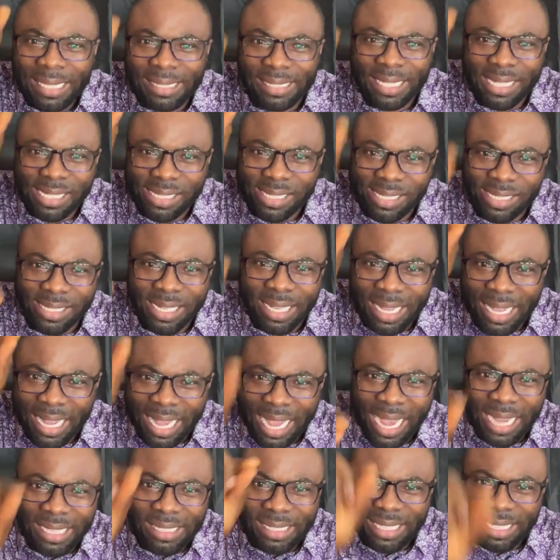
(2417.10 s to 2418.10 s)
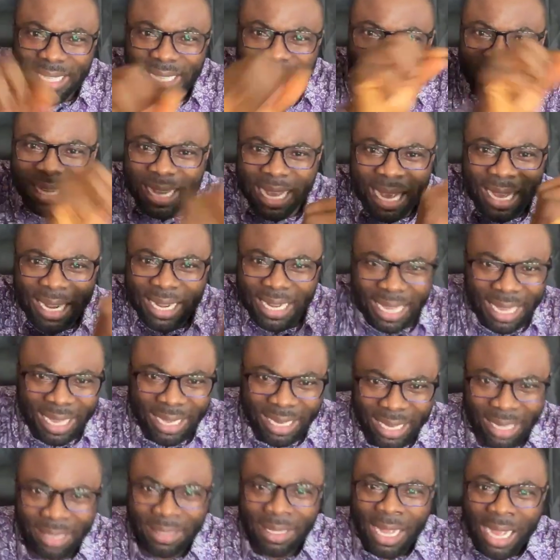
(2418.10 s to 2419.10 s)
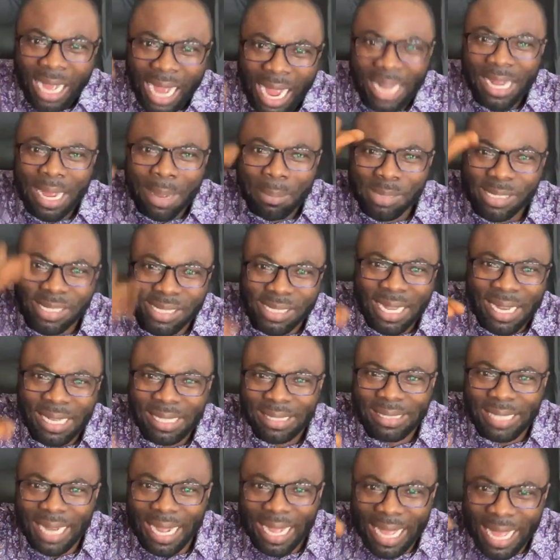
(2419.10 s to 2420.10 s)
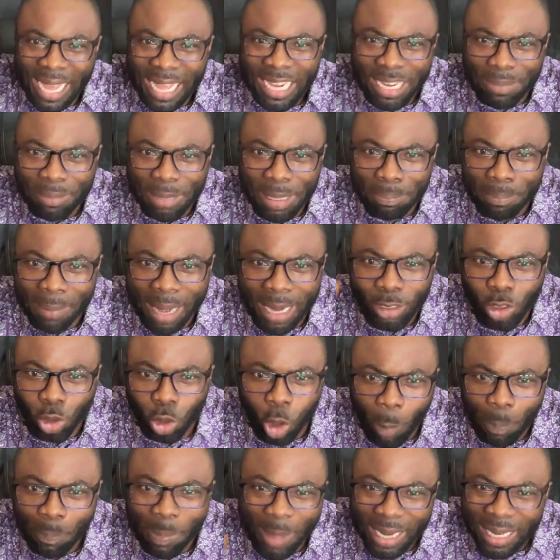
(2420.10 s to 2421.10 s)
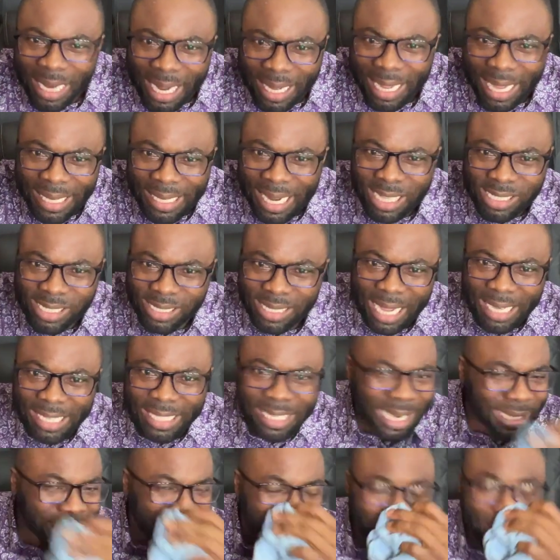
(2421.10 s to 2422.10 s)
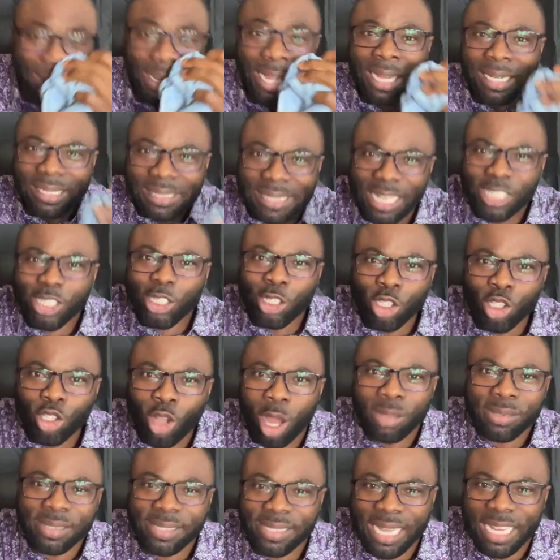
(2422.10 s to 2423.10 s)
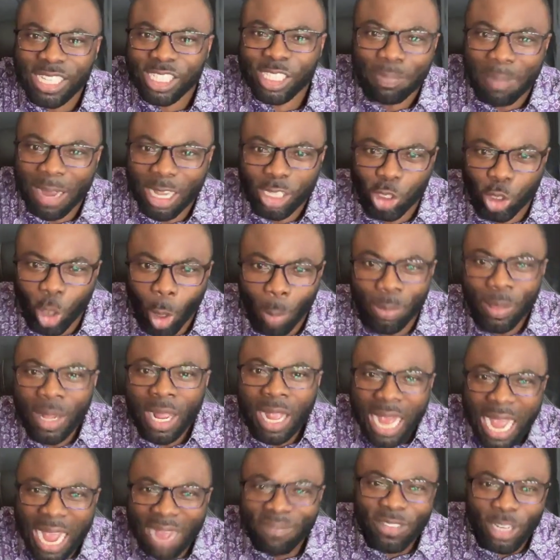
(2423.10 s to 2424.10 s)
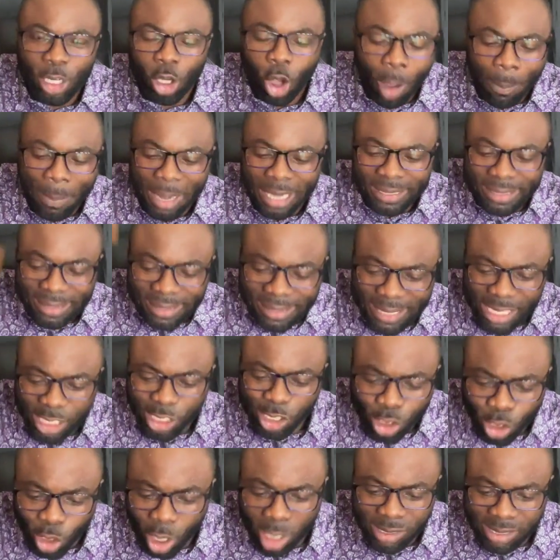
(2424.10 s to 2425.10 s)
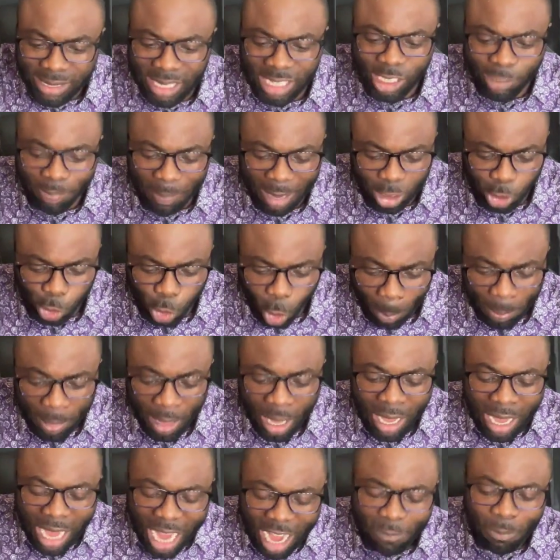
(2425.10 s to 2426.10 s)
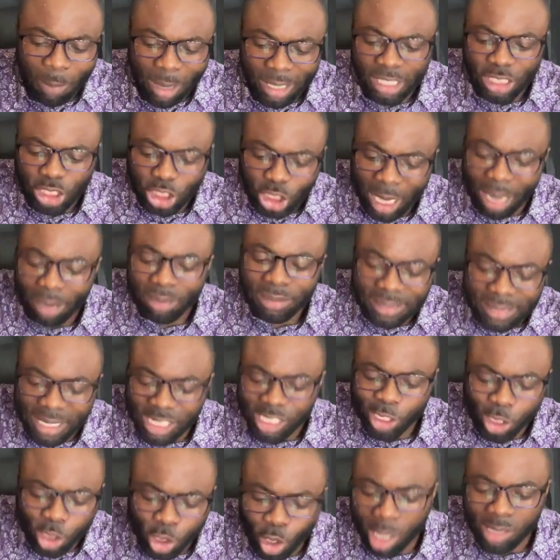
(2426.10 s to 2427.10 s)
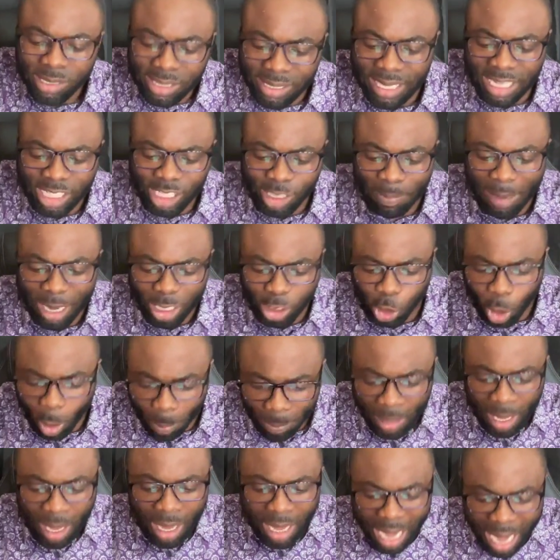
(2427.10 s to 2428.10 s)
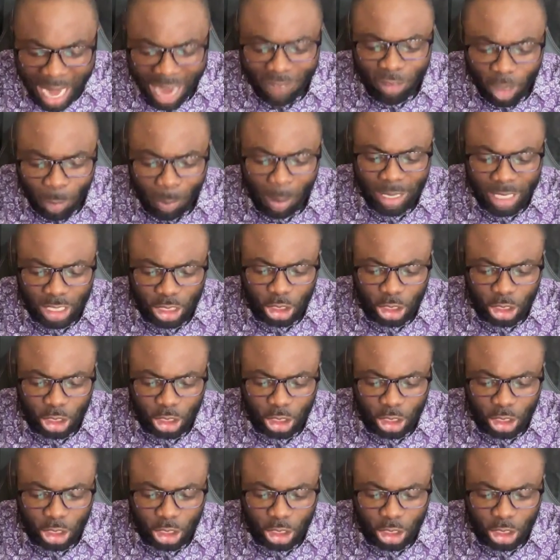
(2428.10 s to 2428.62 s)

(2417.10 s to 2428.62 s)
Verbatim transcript: T C H E L L. I am seeing the enemy. kadiada. This nonsense must stop. Every comment, this nonsense must stop. Everybody shout, this nonsense must stop. Everybody